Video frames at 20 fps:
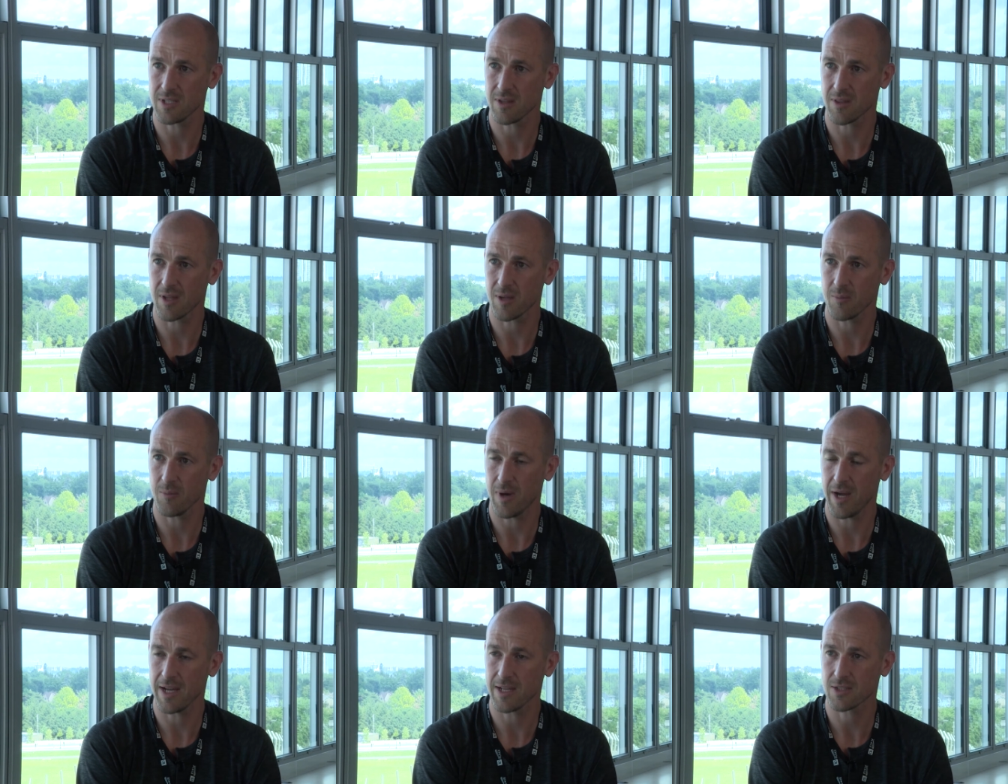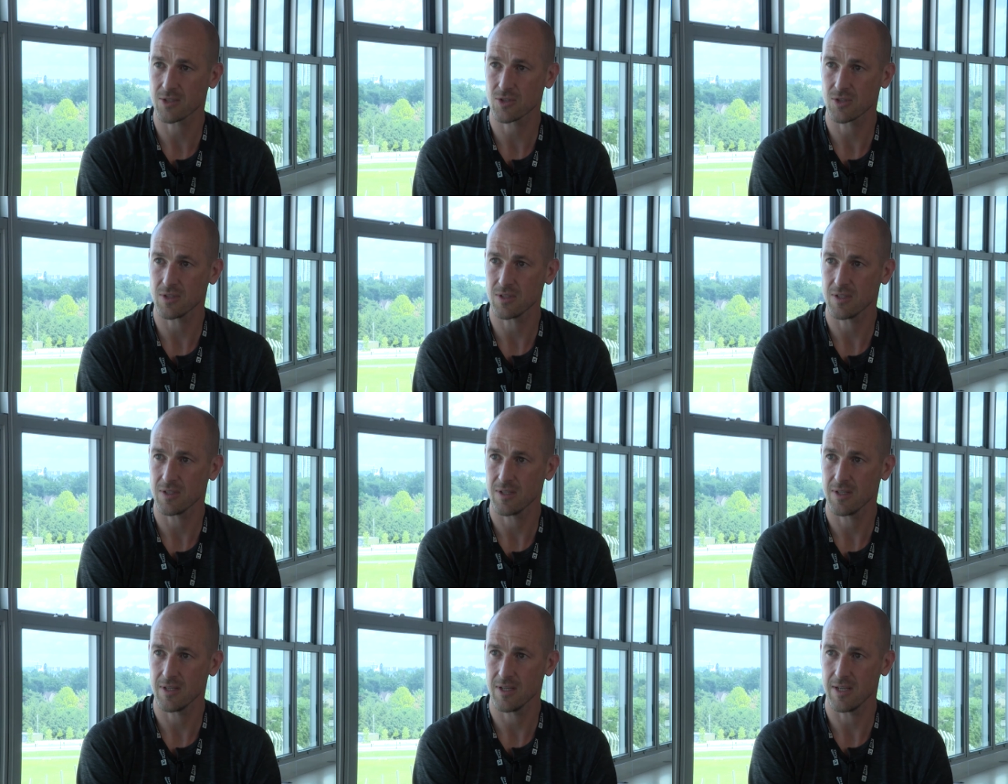I think Max
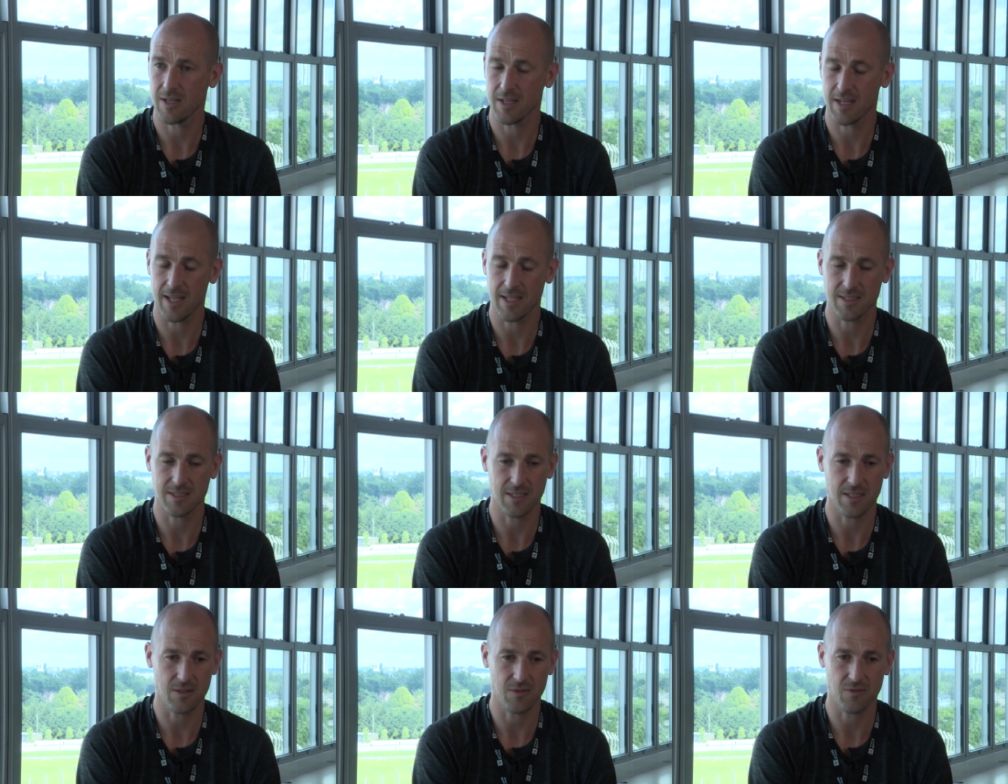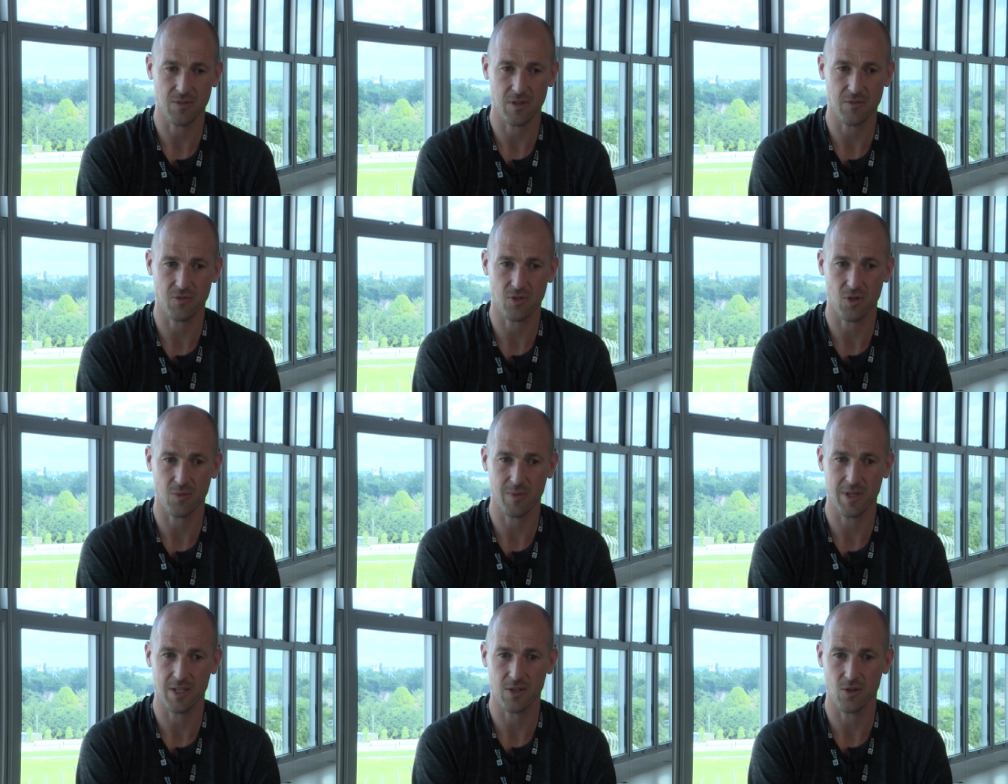and Eddie have
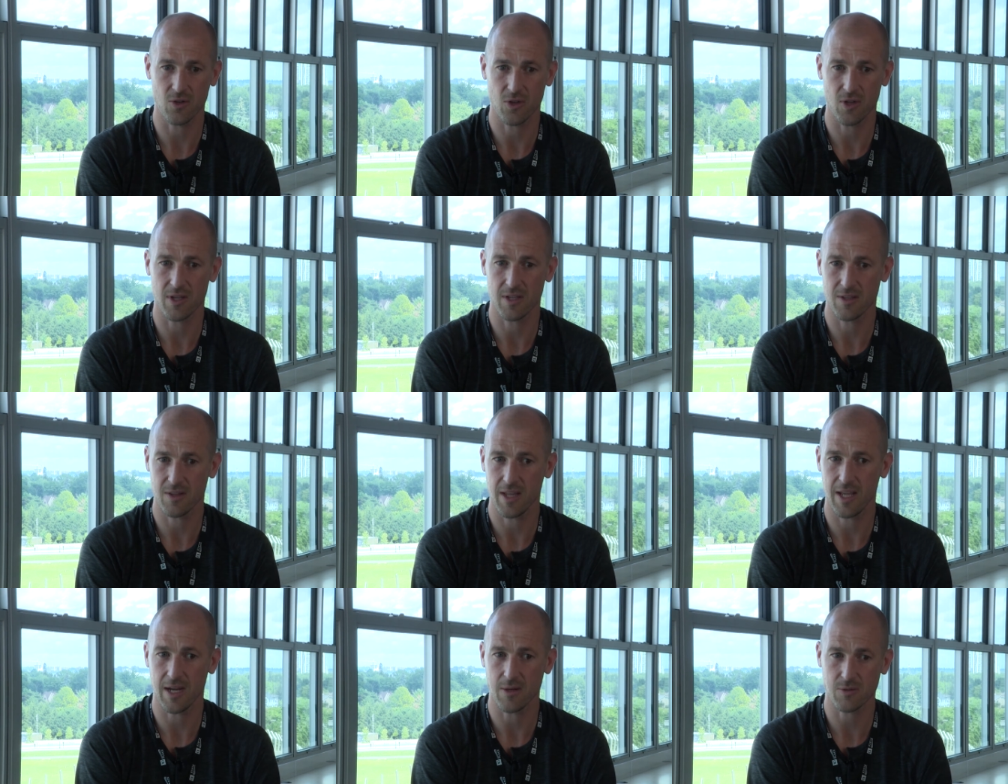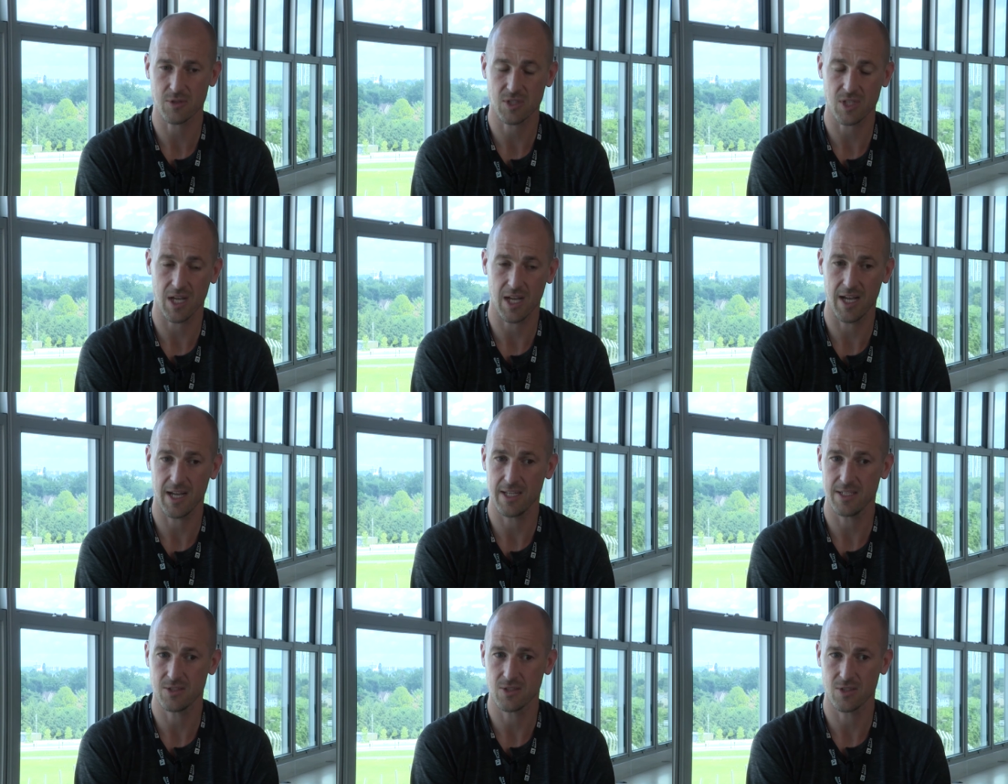come in on the
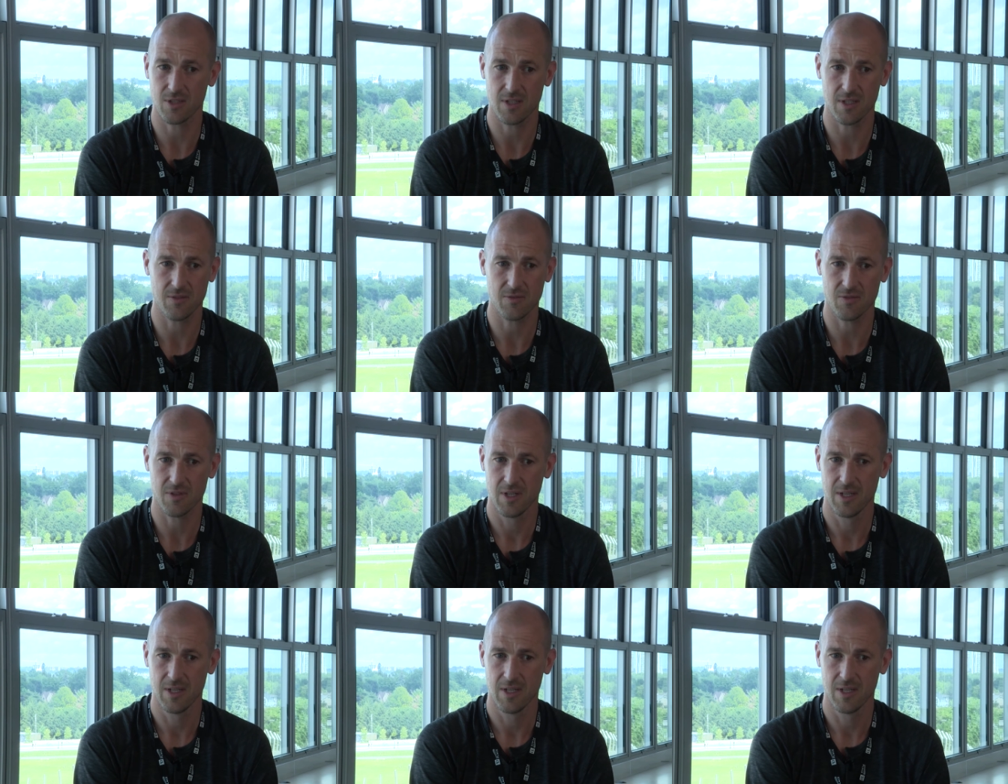outsides, and